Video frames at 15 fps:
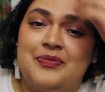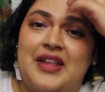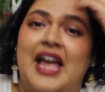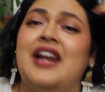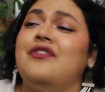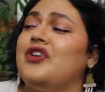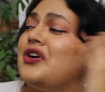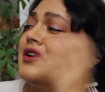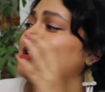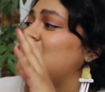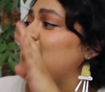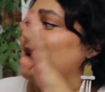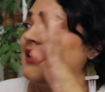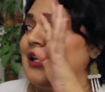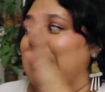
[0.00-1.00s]
and if you're gonna
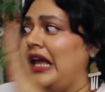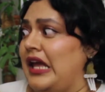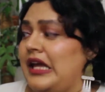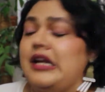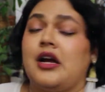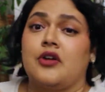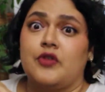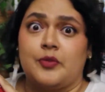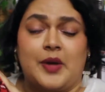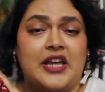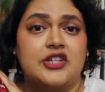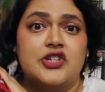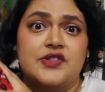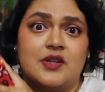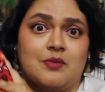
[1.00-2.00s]
spend like 800
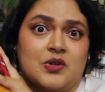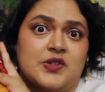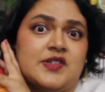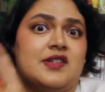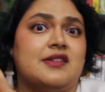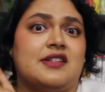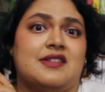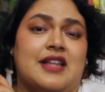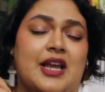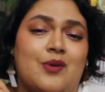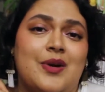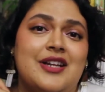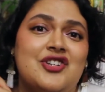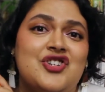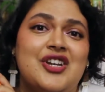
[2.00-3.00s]
pages immersed in this
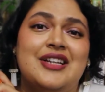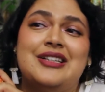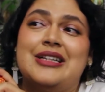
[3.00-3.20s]
language,